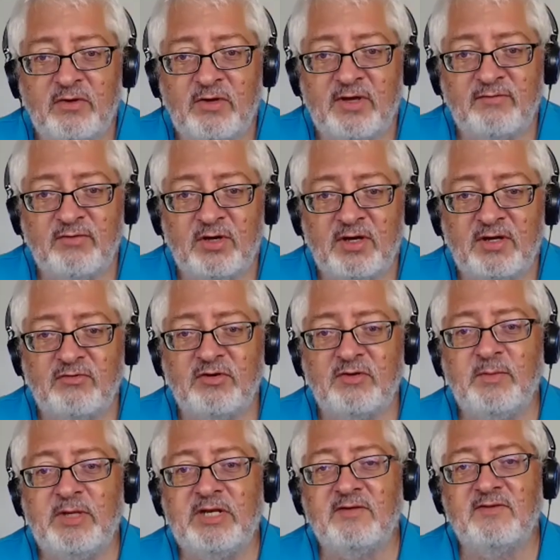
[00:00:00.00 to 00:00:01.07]
you have your one hundred
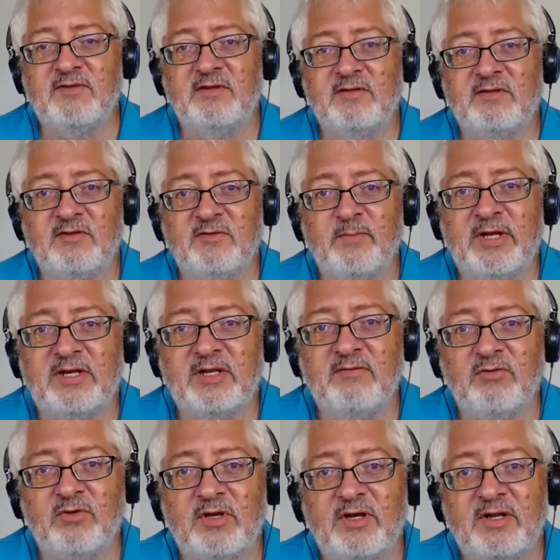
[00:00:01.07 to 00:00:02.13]
meters, that this might
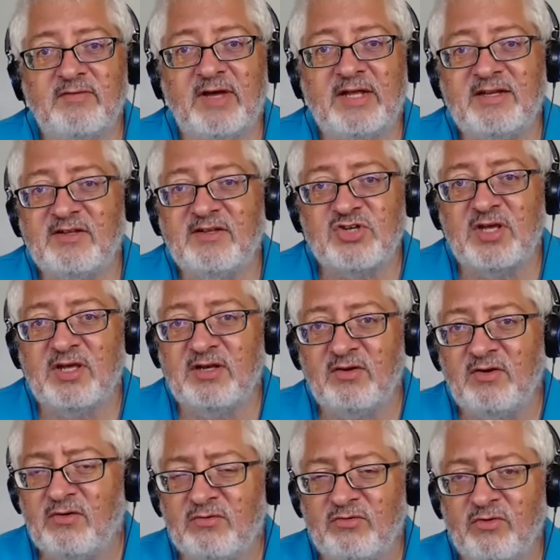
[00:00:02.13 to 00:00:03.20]
give you an advantage. I
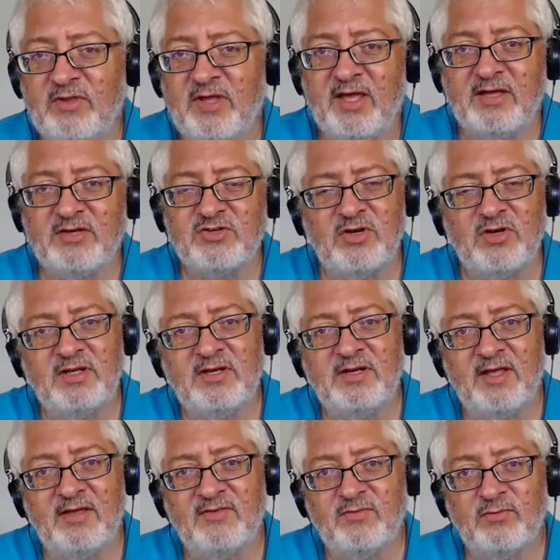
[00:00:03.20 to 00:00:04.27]
don't know. Do they actually
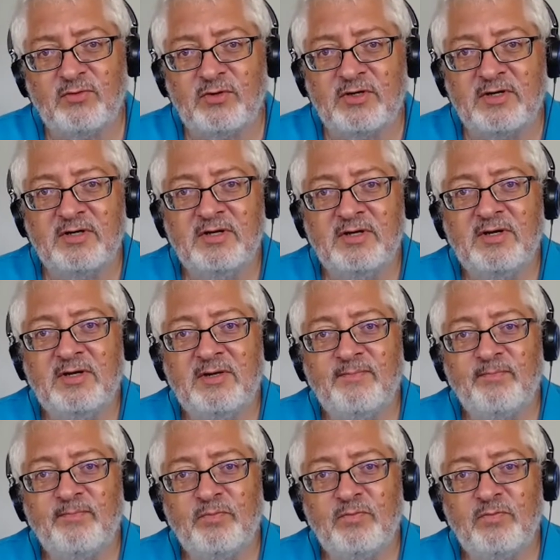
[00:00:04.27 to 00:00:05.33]
test for
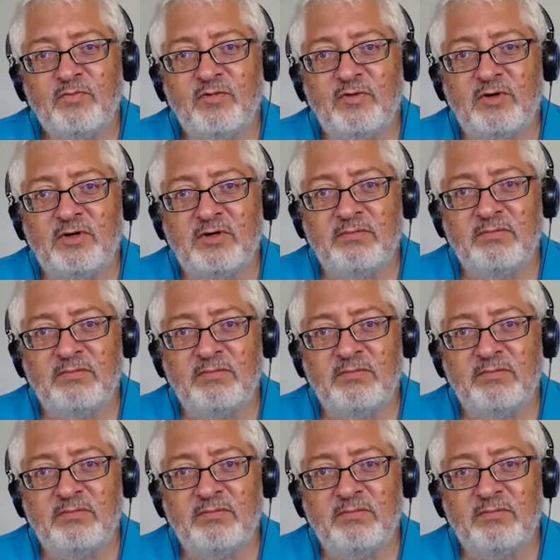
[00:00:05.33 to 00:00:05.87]
for